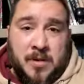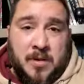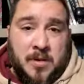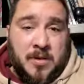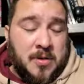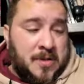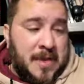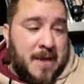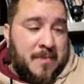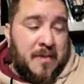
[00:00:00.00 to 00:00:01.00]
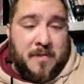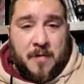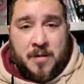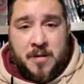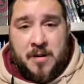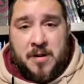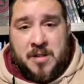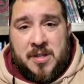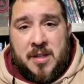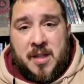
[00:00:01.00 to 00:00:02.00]
you use that Baleful
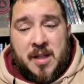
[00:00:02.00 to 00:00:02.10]
Curse,